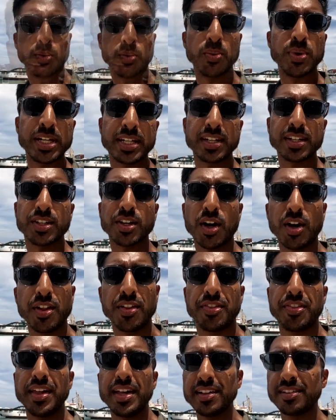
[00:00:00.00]
We can call
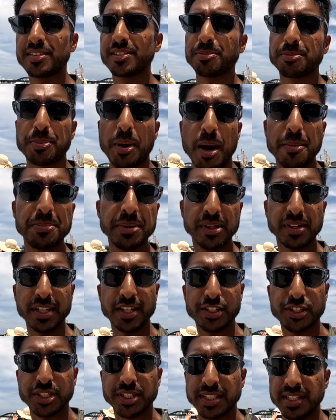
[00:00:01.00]
this
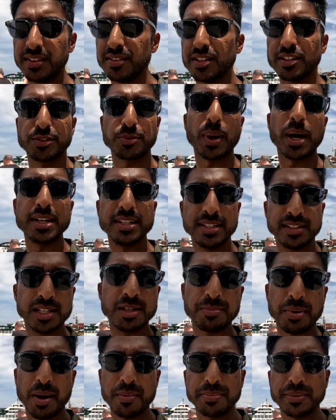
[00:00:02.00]
population the Swahili
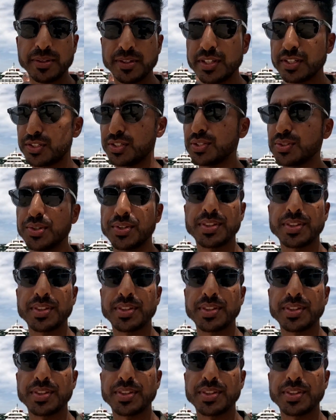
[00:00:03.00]
population,